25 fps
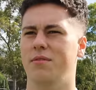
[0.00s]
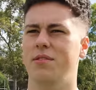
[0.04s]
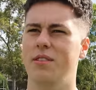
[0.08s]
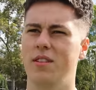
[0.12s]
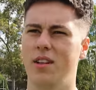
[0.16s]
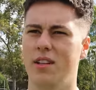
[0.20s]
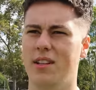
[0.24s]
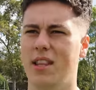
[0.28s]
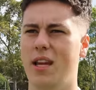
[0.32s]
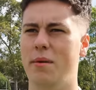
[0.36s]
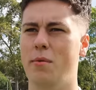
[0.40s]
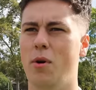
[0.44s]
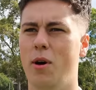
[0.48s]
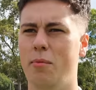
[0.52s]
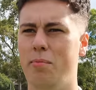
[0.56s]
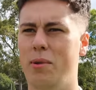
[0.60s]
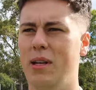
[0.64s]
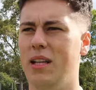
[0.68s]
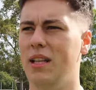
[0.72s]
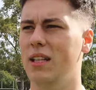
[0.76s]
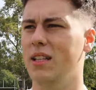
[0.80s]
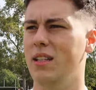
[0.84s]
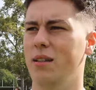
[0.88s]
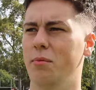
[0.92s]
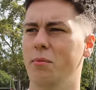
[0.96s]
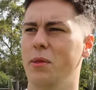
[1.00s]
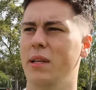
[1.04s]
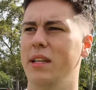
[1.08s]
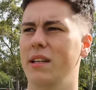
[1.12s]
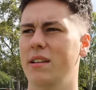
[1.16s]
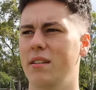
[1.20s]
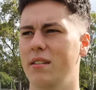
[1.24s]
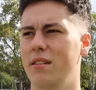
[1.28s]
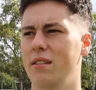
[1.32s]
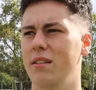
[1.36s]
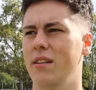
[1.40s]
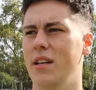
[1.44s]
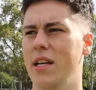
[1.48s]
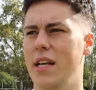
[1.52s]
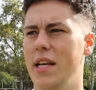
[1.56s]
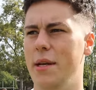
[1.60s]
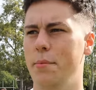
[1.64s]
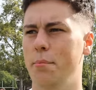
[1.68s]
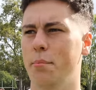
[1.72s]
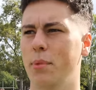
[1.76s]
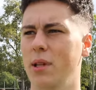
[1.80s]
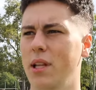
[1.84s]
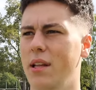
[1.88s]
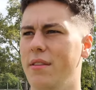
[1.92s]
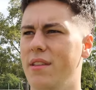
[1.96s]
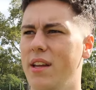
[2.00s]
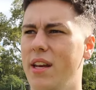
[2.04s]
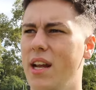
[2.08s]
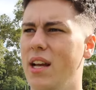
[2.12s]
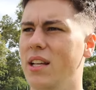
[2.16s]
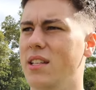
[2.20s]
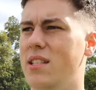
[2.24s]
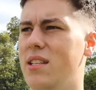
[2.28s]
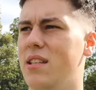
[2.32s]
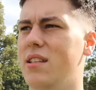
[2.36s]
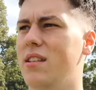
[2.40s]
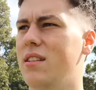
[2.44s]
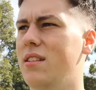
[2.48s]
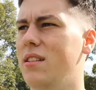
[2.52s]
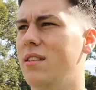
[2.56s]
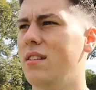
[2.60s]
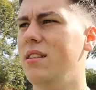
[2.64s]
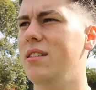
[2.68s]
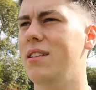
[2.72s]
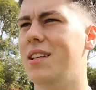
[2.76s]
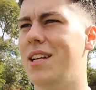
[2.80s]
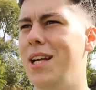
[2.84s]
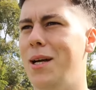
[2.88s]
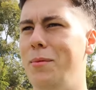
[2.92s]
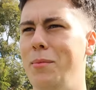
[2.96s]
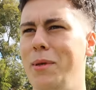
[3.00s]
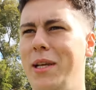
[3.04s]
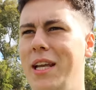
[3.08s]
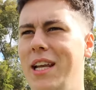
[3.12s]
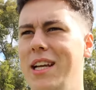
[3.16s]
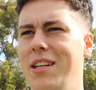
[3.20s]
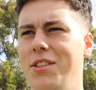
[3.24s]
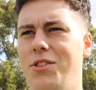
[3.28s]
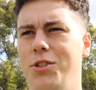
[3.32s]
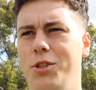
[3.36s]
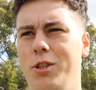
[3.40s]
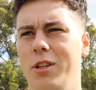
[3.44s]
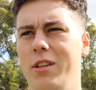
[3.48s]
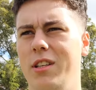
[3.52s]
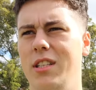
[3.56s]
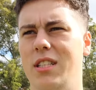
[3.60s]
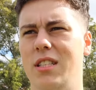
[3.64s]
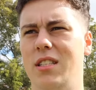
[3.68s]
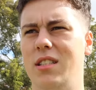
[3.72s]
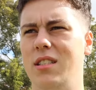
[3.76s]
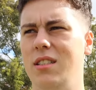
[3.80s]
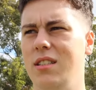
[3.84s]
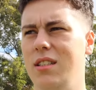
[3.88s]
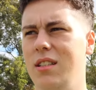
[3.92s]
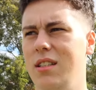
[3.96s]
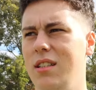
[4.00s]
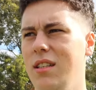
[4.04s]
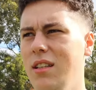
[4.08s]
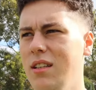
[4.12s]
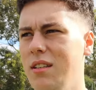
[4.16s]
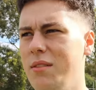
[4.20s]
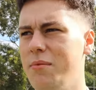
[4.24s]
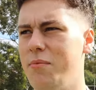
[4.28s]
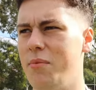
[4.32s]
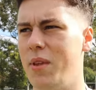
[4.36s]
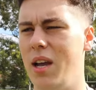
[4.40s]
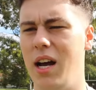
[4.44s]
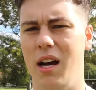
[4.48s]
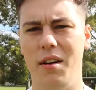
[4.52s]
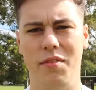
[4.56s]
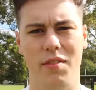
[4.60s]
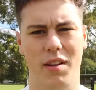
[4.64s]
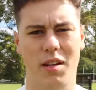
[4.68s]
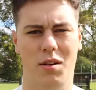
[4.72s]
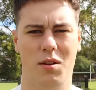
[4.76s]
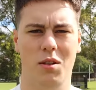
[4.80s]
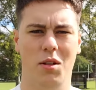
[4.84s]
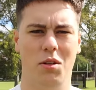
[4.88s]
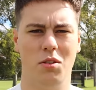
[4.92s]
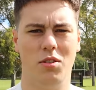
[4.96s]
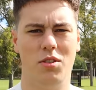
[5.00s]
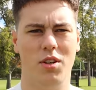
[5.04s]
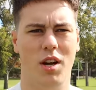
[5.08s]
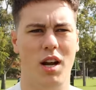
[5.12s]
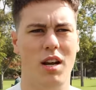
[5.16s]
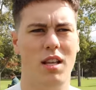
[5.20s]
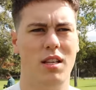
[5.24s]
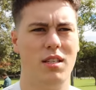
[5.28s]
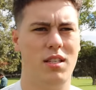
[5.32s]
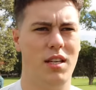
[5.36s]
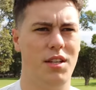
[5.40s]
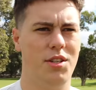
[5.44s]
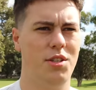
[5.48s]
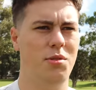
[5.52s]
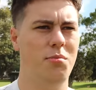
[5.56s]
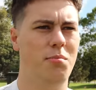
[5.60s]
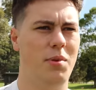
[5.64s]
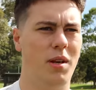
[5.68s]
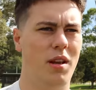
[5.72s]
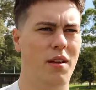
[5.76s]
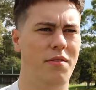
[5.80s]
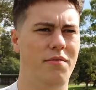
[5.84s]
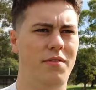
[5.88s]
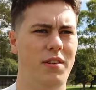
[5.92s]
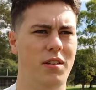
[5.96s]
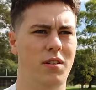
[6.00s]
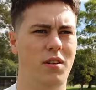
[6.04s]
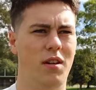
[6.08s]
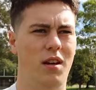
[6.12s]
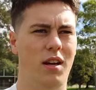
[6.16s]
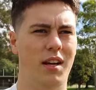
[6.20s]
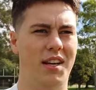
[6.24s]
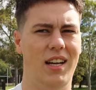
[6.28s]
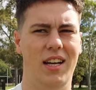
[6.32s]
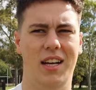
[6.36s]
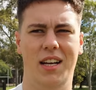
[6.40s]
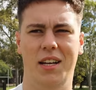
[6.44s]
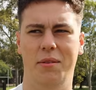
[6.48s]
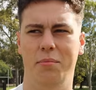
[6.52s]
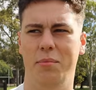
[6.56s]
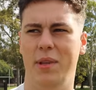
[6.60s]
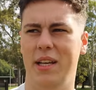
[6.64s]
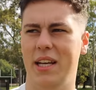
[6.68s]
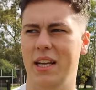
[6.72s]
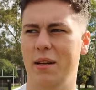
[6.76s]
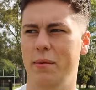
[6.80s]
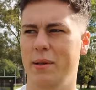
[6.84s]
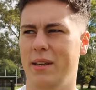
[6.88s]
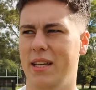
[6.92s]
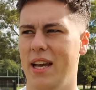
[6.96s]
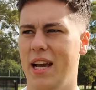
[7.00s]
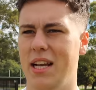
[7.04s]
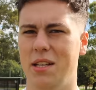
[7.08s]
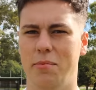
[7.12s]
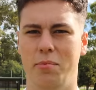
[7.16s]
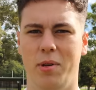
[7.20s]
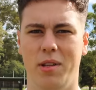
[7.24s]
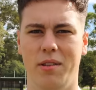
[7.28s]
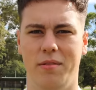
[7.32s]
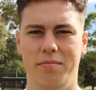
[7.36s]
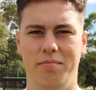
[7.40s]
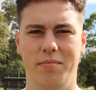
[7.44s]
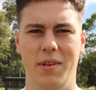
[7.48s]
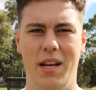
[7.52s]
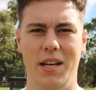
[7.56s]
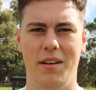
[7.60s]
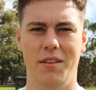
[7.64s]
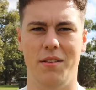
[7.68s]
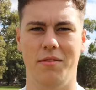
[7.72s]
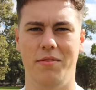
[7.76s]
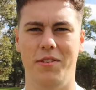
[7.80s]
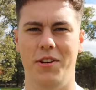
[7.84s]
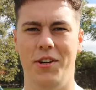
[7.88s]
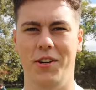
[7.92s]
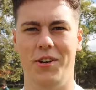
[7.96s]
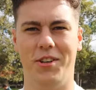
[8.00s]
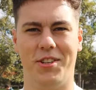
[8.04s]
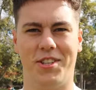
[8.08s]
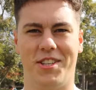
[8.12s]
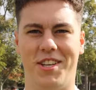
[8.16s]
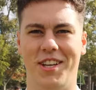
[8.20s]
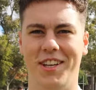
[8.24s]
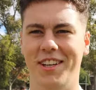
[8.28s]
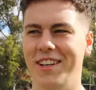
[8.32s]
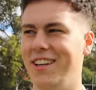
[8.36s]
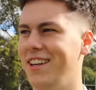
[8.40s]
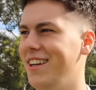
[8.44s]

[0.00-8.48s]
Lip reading: I feel like they might be a little bit nimbler than us coming out due to this half an hour long training session, but I feel like they're going to be gassed by the end of the first.